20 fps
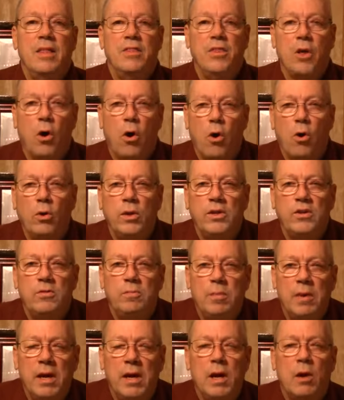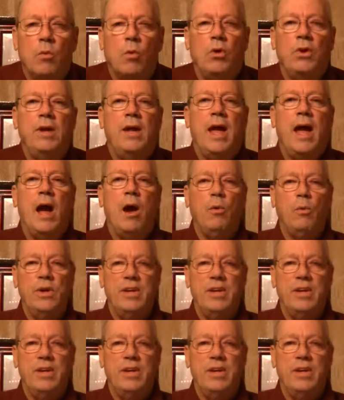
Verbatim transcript: The Holy Spirit will now